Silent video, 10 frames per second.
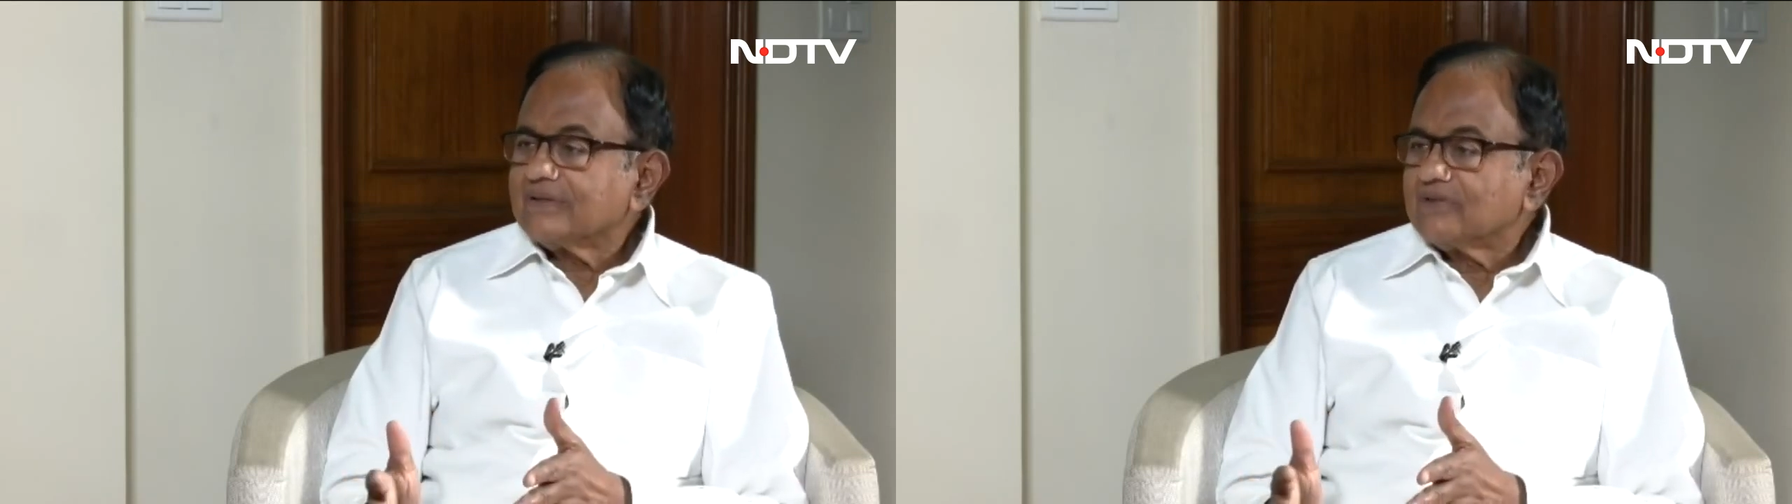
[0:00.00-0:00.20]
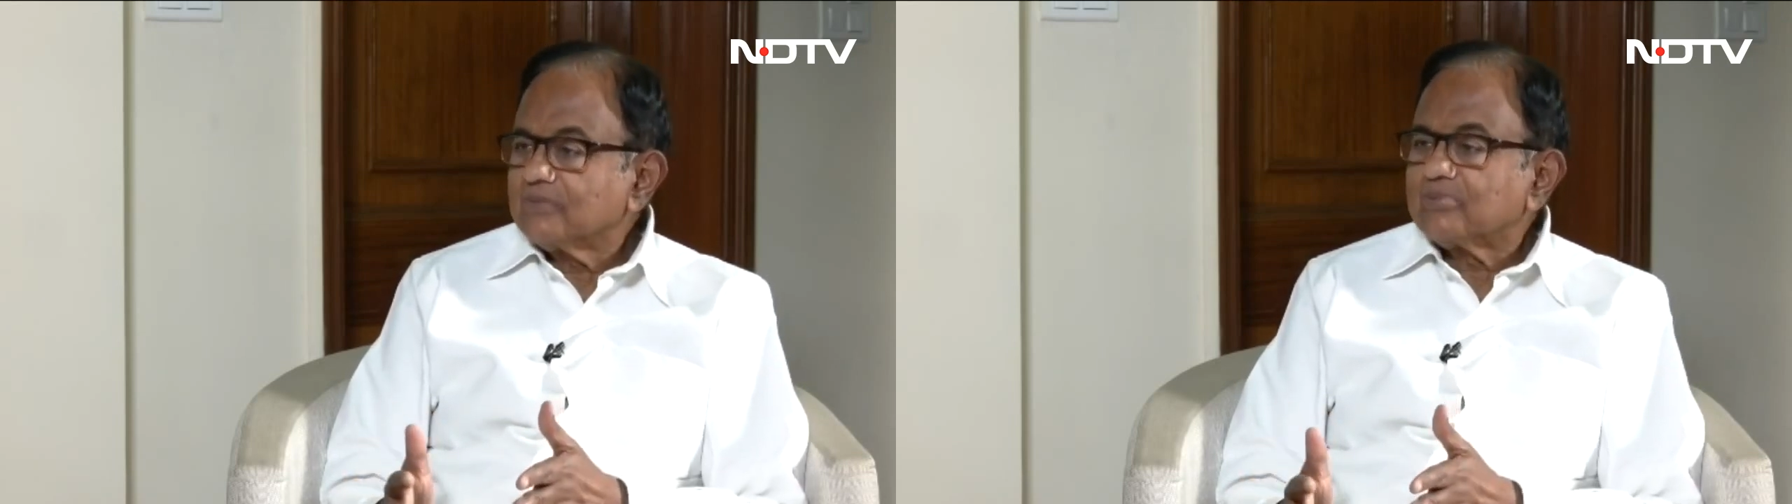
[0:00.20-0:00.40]

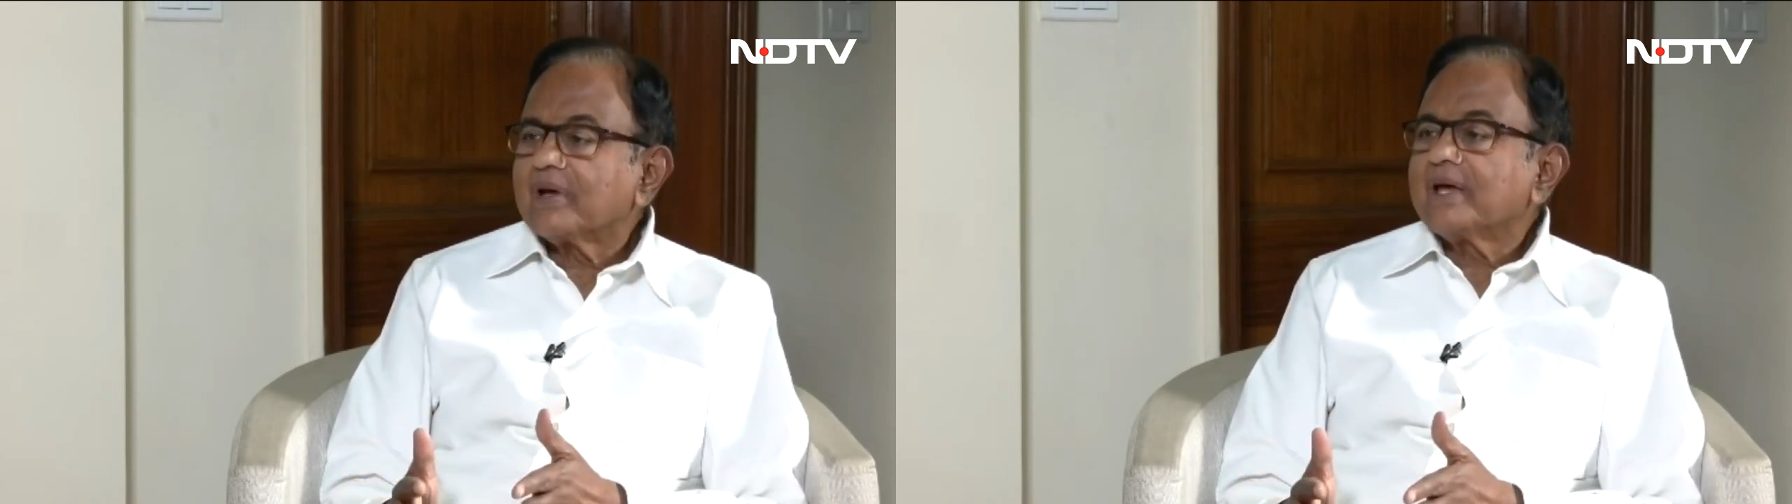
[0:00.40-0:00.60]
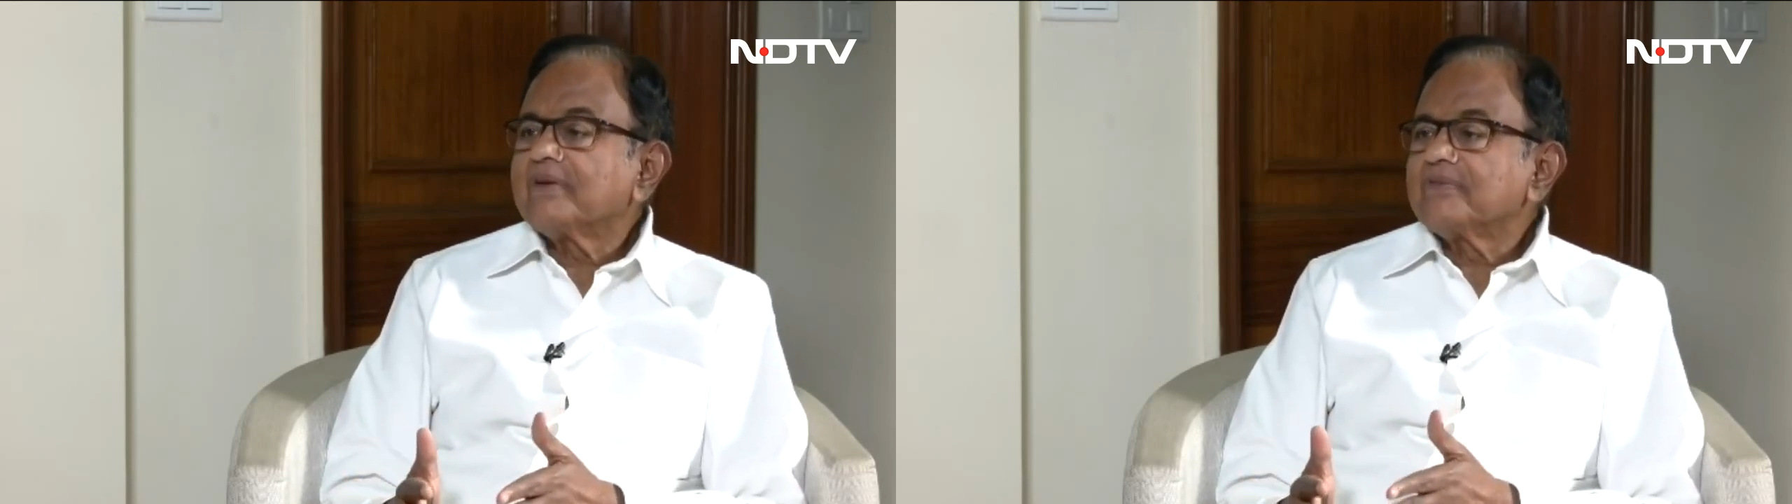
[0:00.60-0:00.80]
and
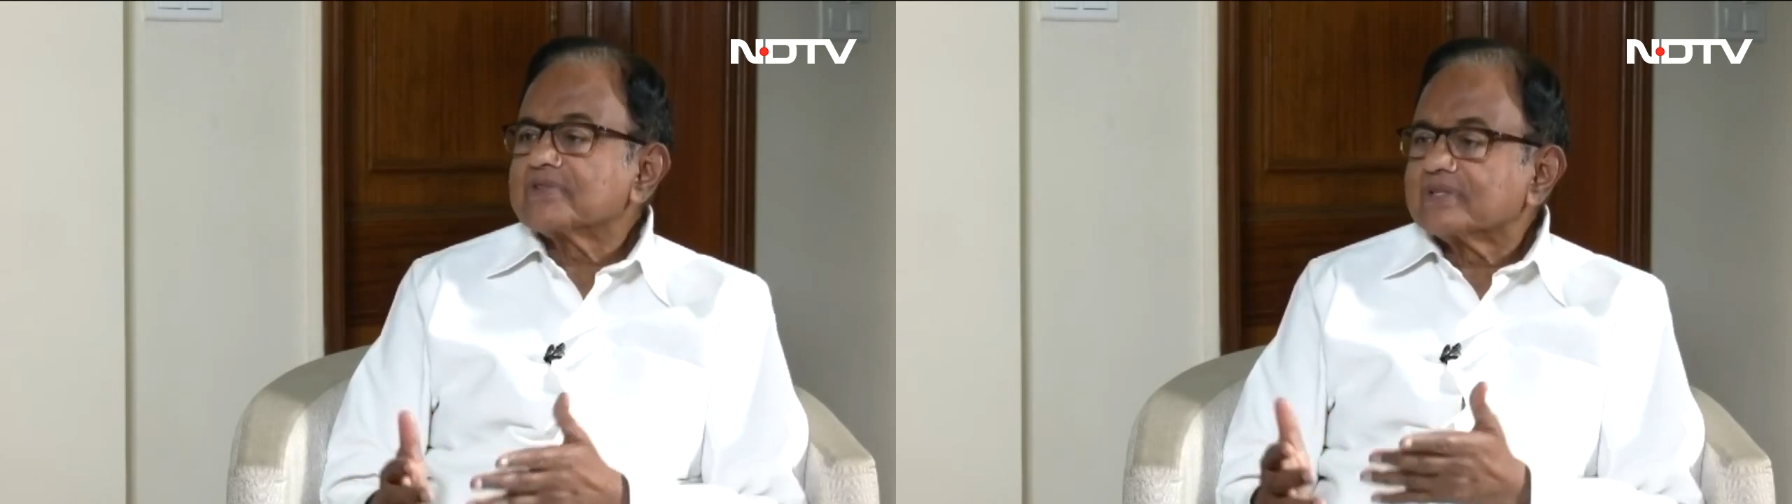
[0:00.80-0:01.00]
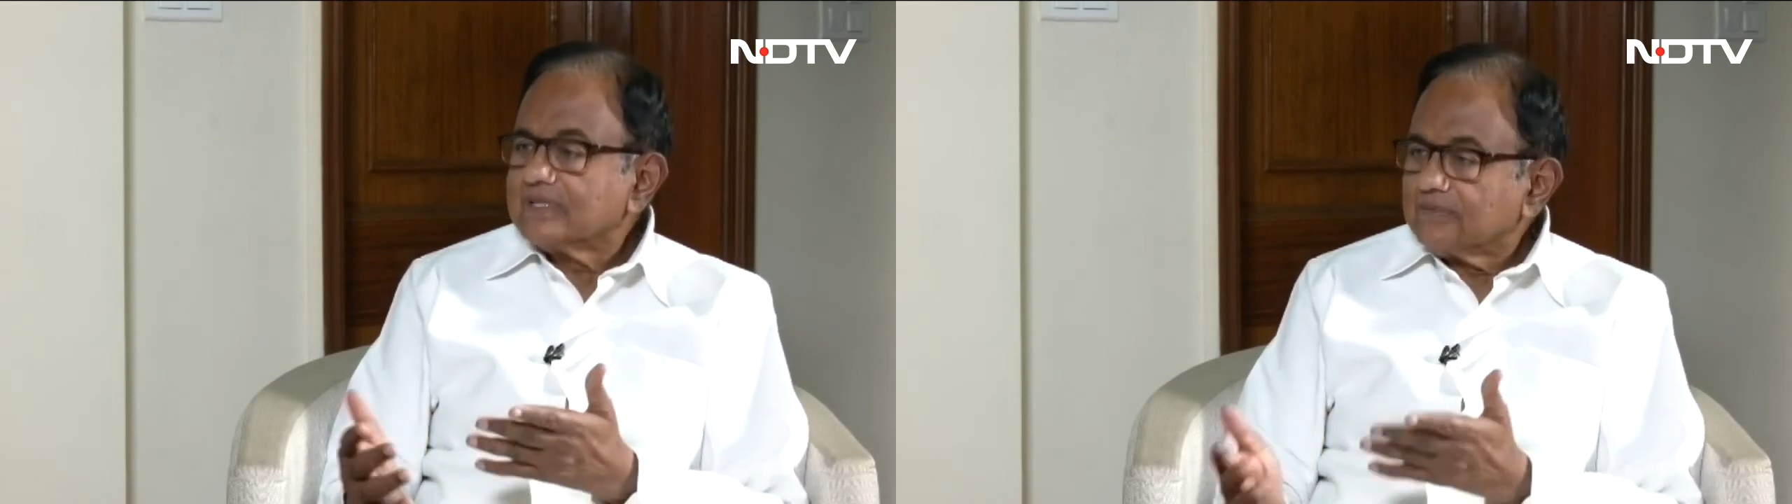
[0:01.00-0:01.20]
deprived of
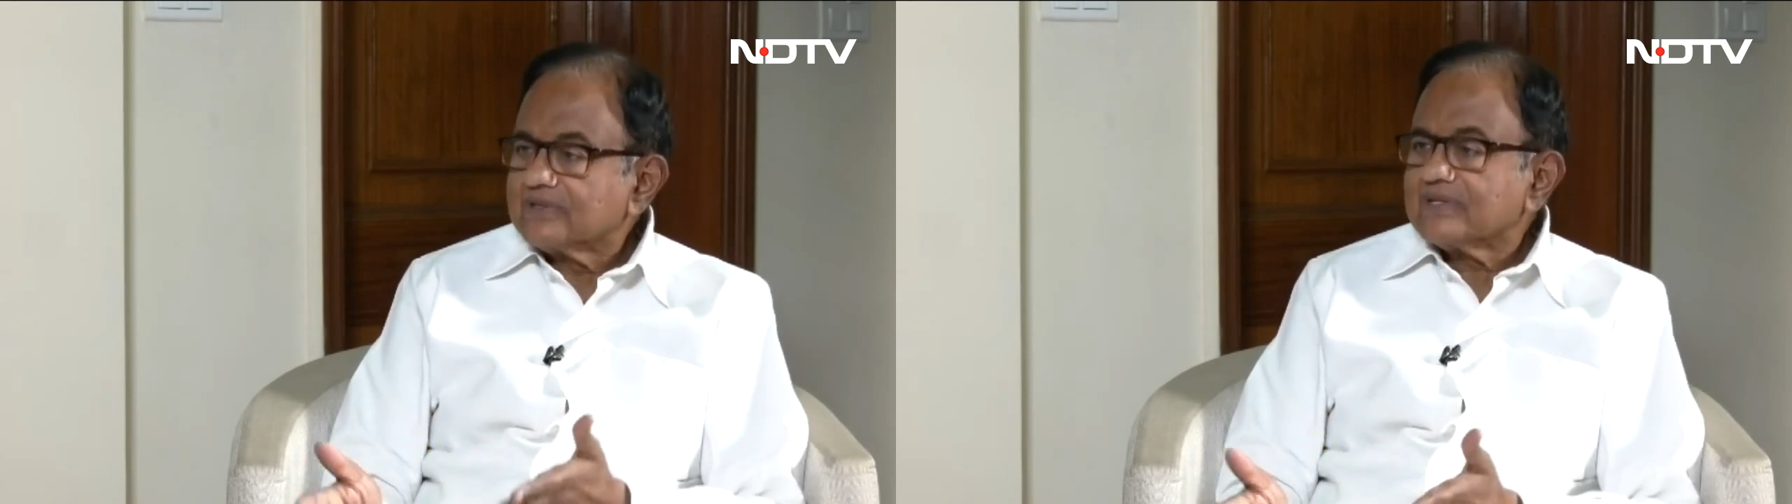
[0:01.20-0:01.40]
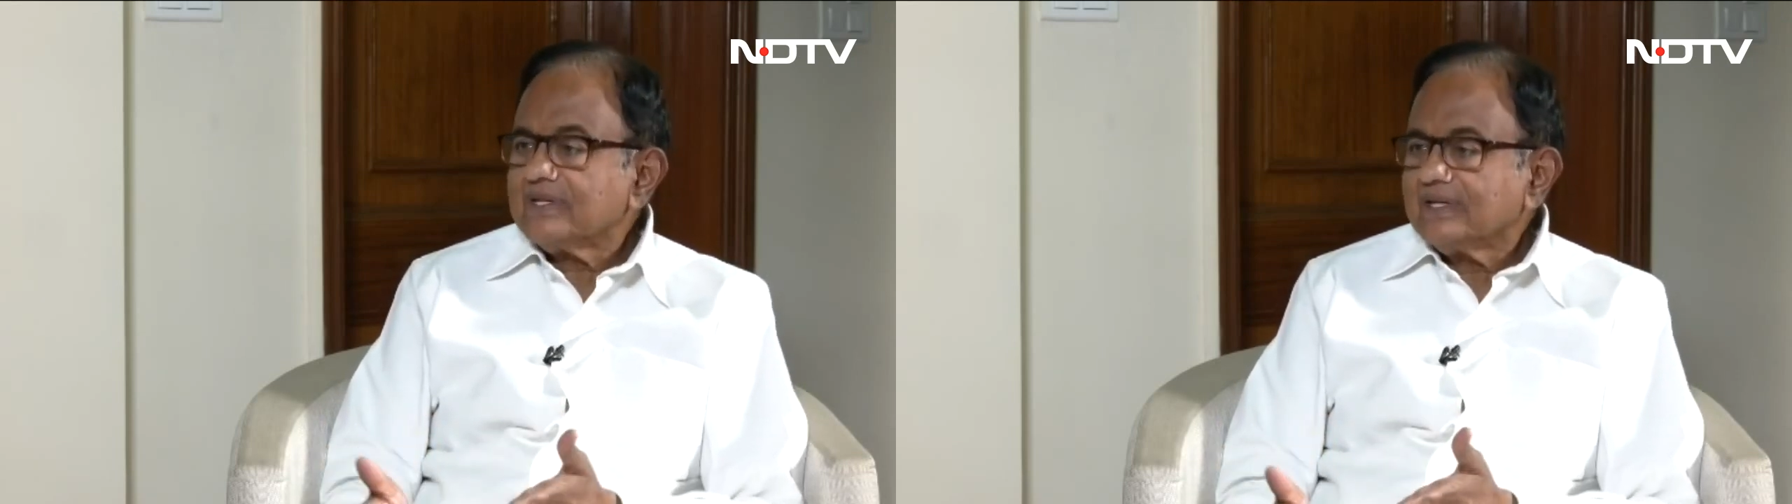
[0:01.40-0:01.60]
his
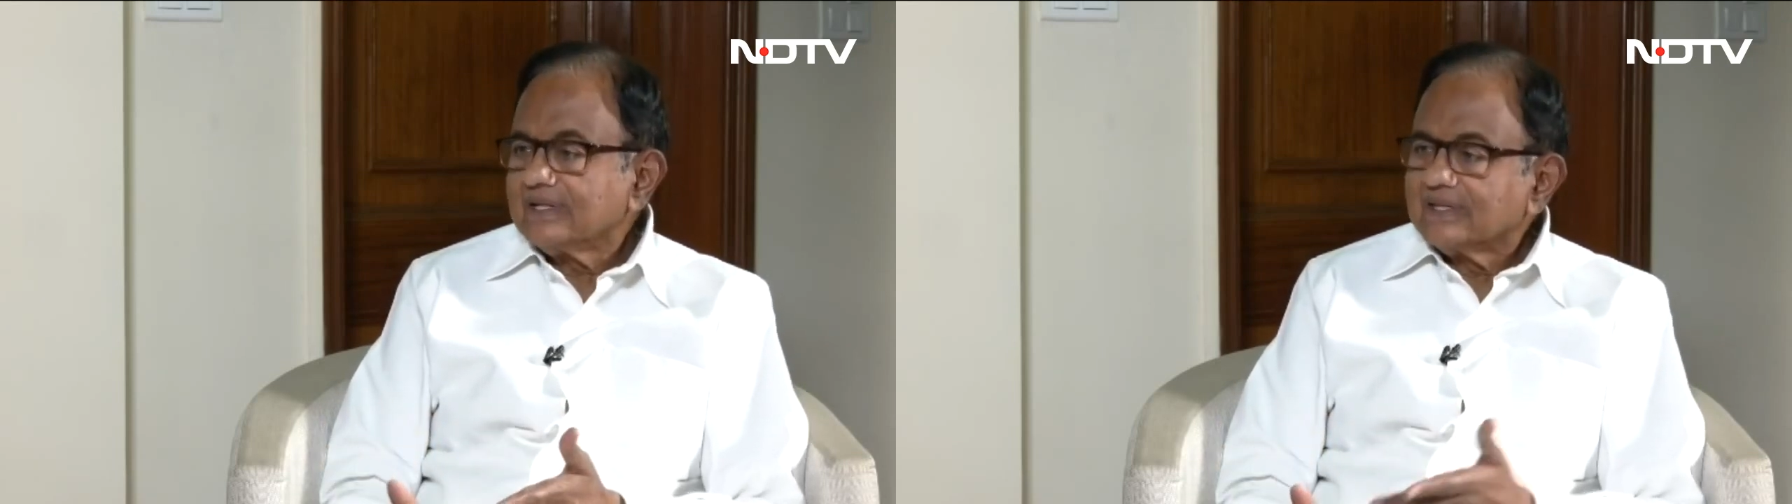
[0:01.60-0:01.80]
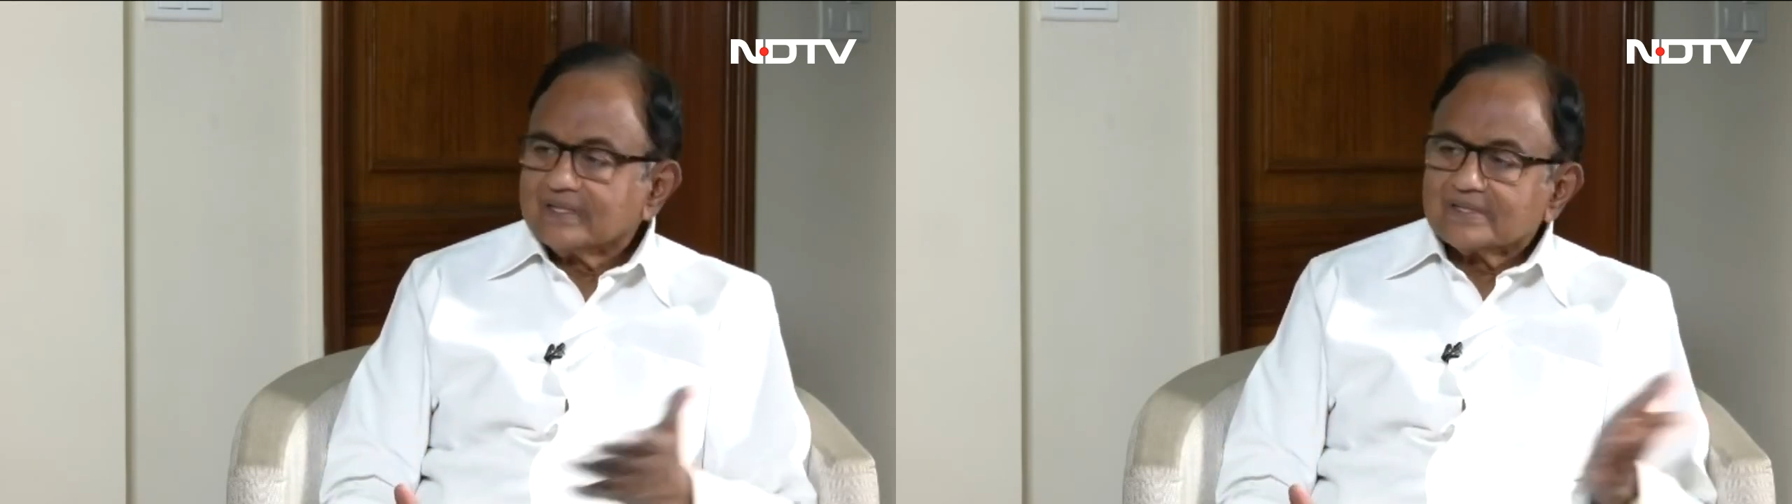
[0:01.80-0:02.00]
liberty,
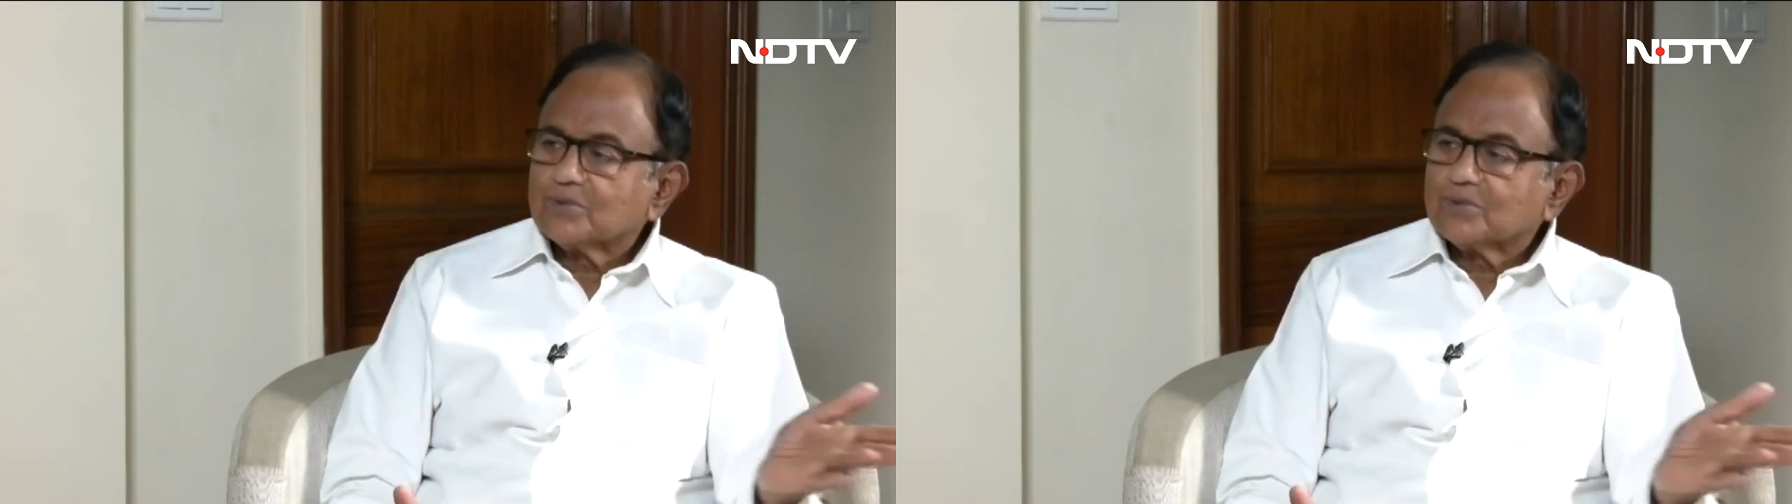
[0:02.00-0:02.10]
so